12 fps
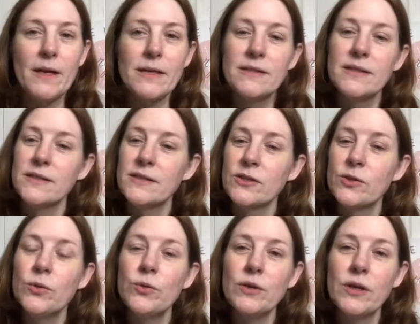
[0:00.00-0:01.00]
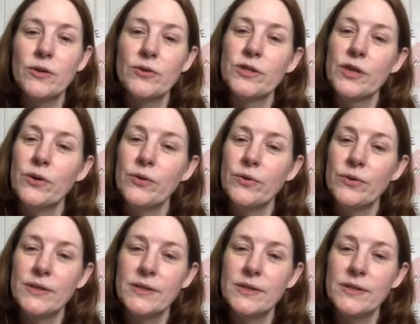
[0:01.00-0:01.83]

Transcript: it's a cool undertone,